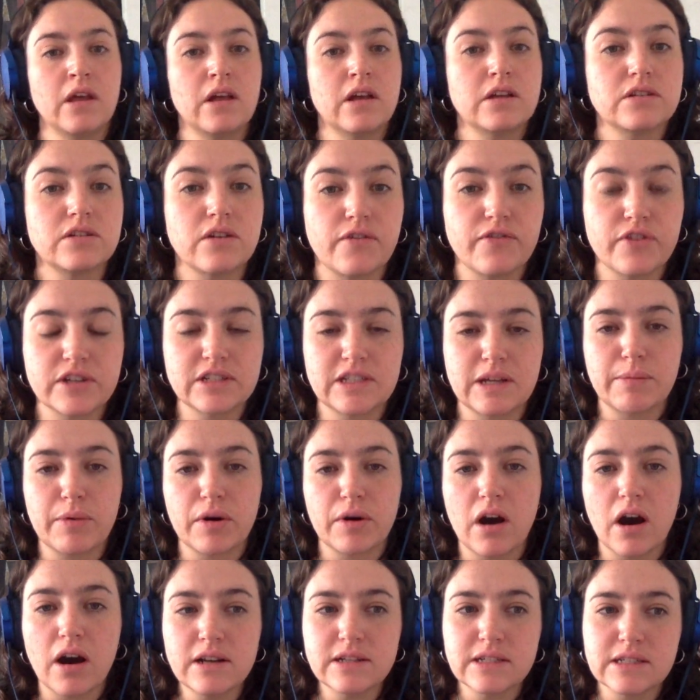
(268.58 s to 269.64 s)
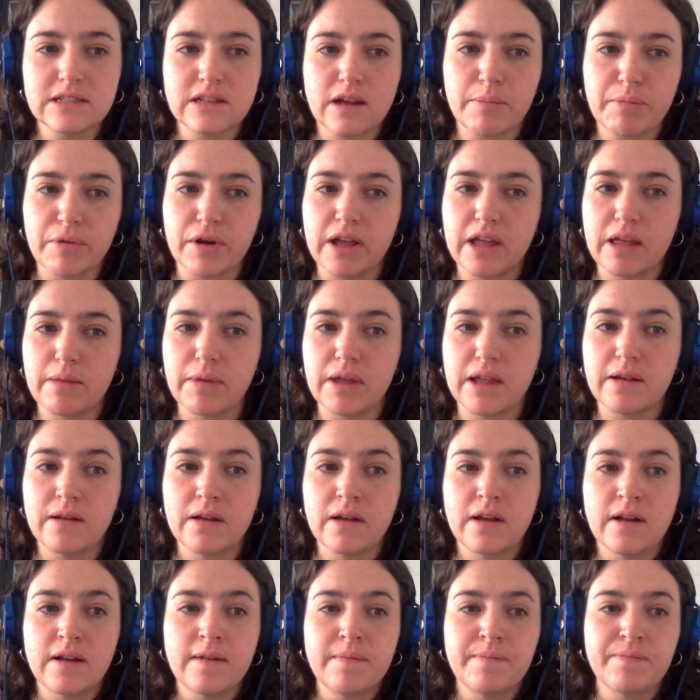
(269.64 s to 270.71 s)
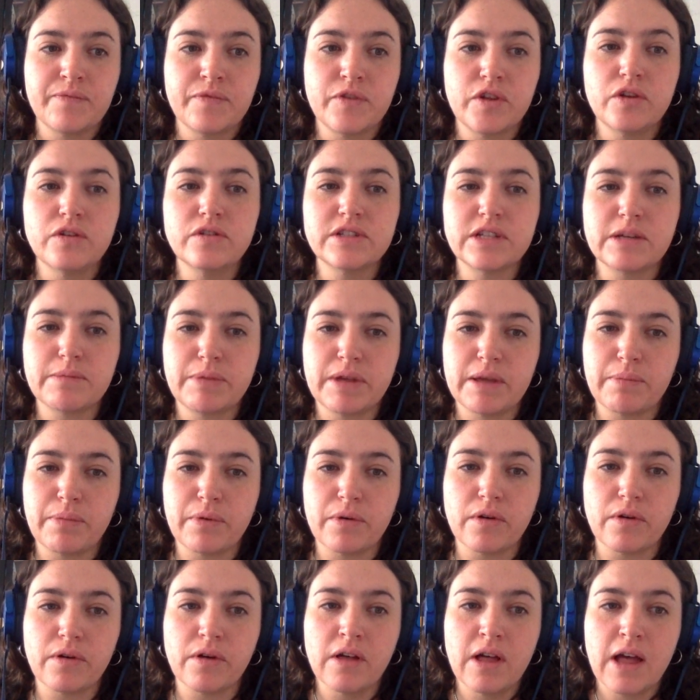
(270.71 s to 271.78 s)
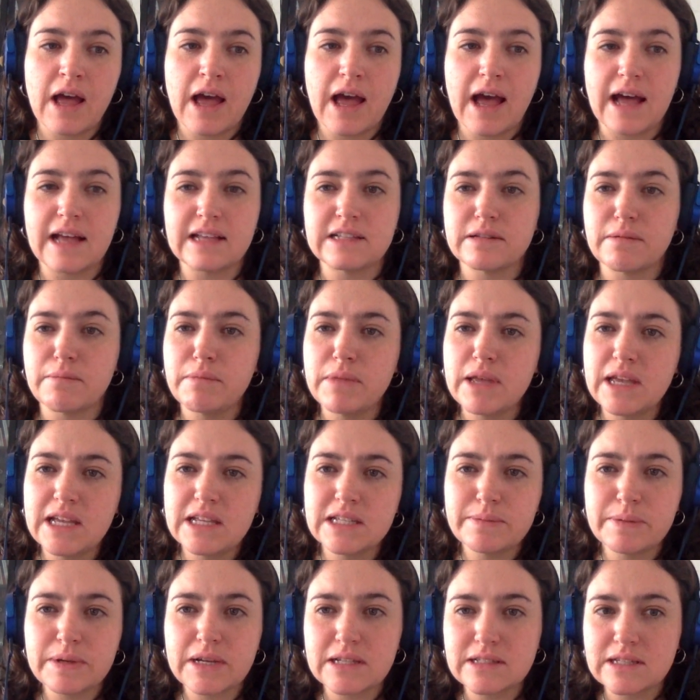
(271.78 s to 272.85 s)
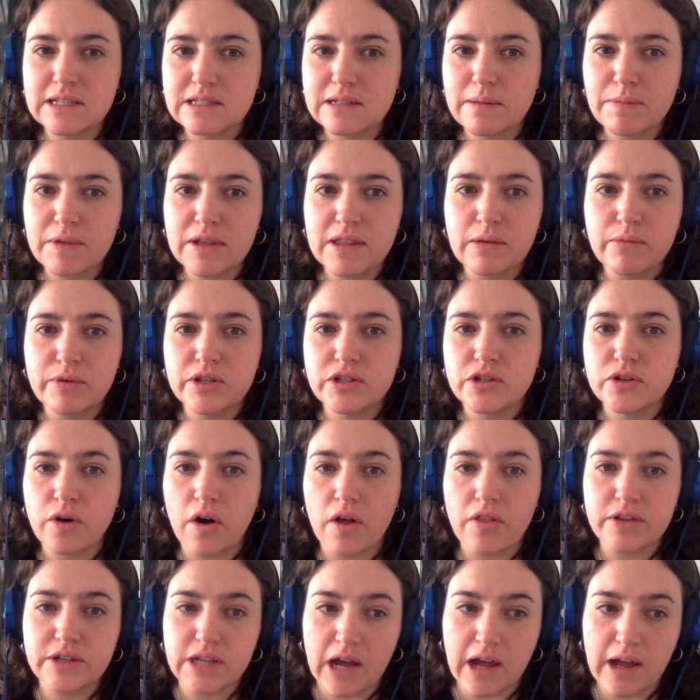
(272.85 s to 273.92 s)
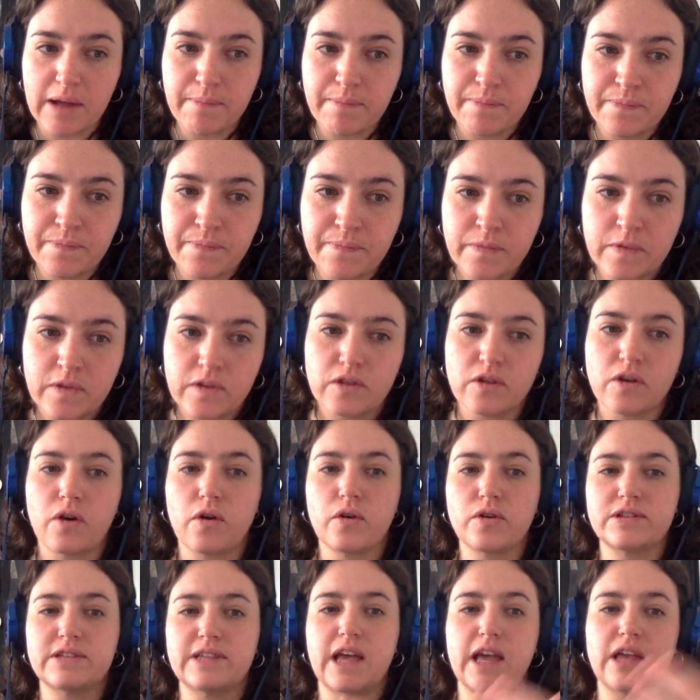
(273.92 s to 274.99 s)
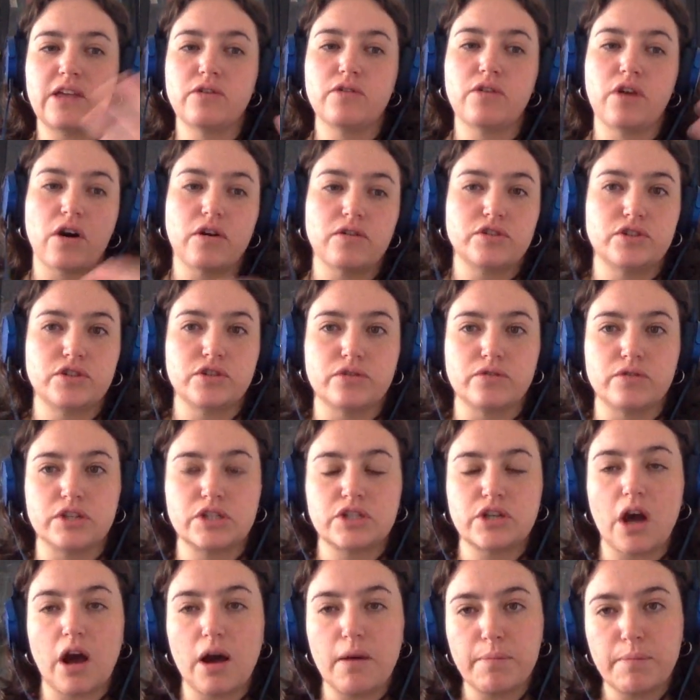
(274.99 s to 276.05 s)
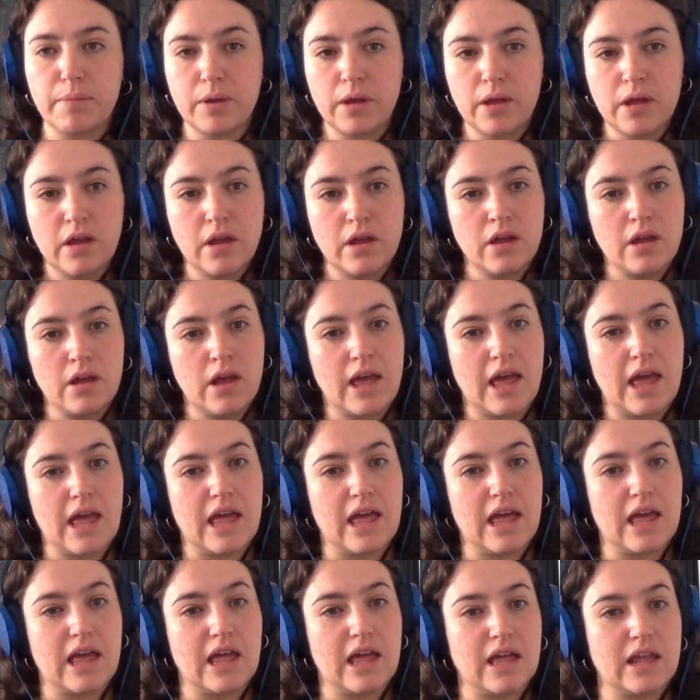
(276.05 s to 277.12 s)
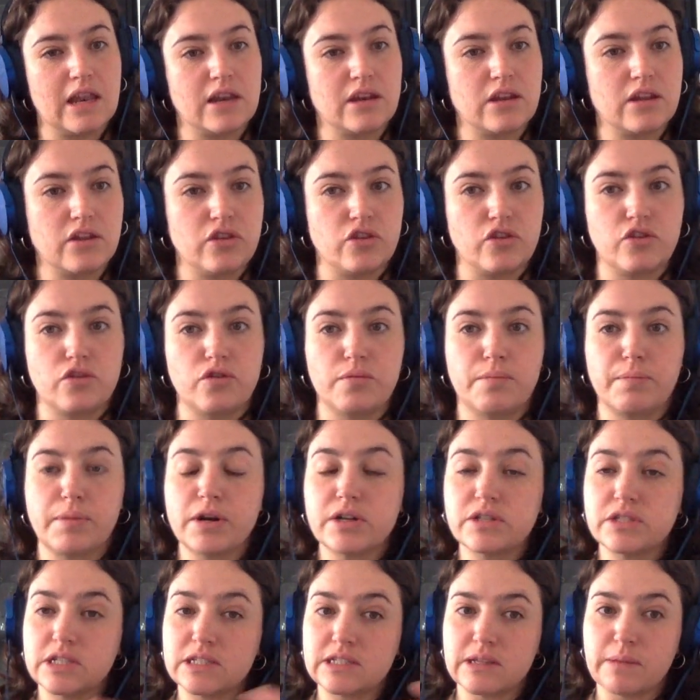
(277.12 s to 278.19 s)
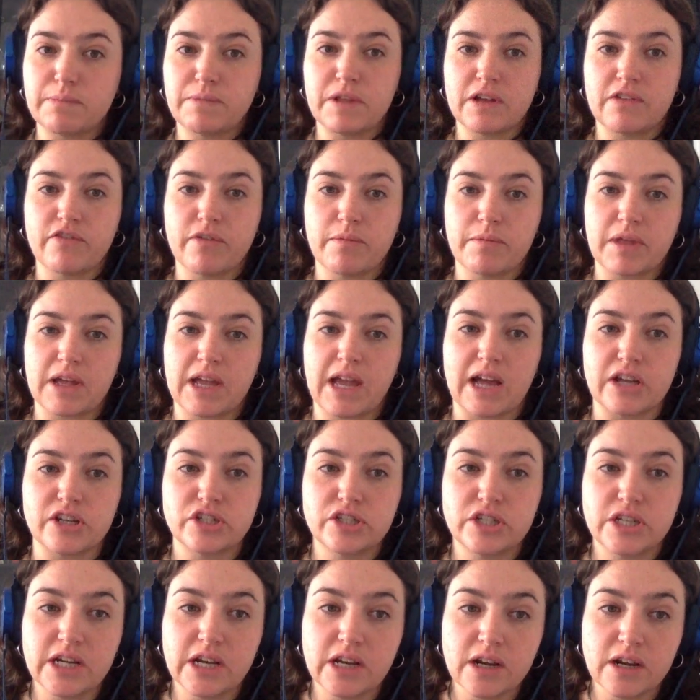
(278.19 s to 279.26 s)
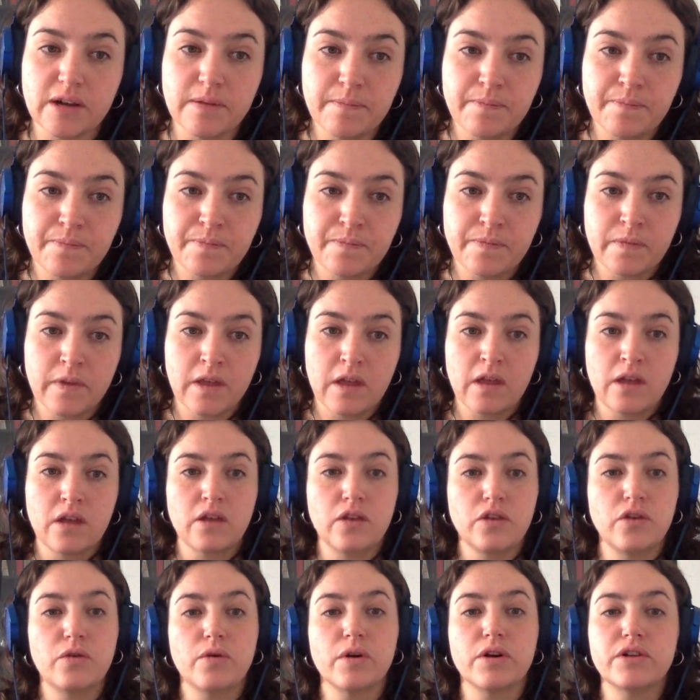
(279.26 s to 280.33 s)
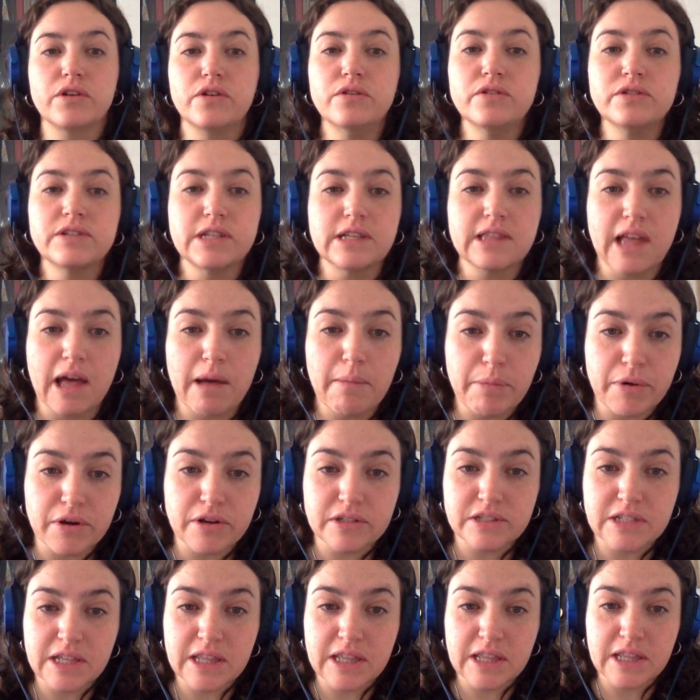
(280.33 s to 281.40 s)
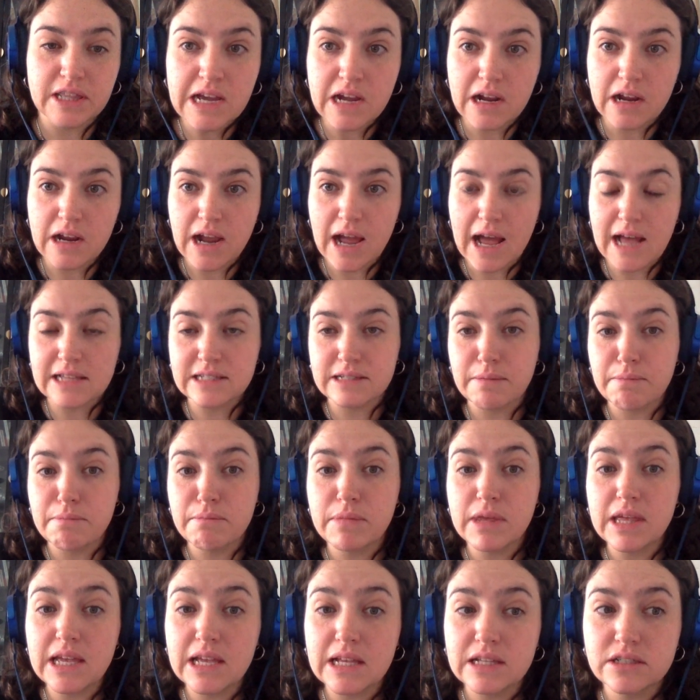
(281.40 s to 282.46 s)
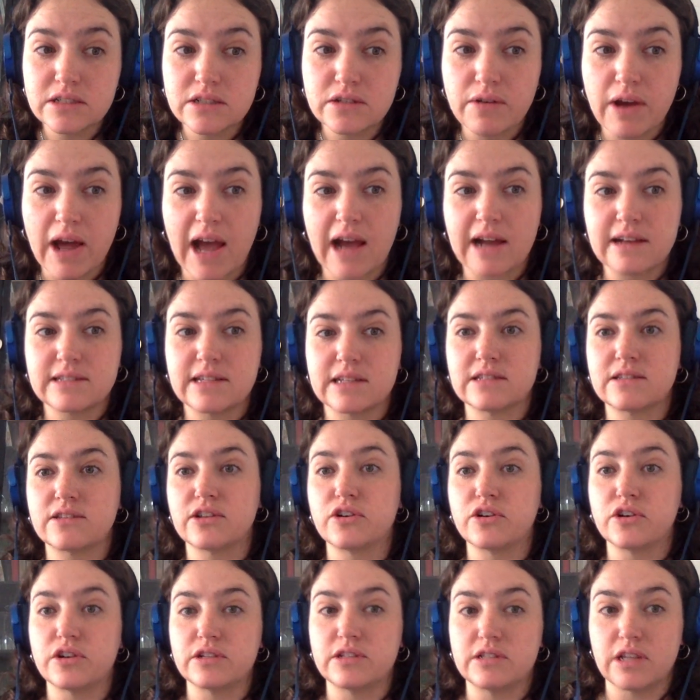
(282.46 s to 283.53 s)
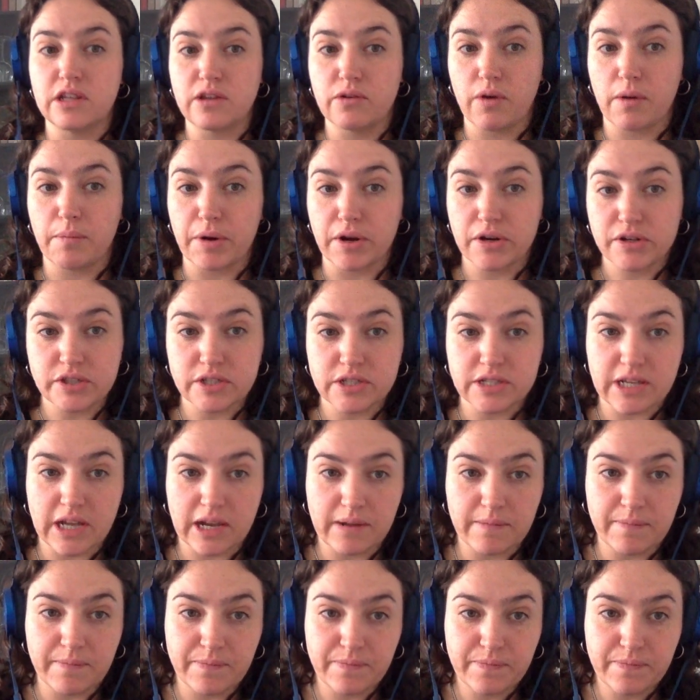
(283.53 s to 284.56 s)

So, for example, Kant does not prohibit using people as a means because it's something that we do all the time. So say you go to a shop and you purchase something from the cashier, you are using that person there as a means to access the goods that you are purchasing.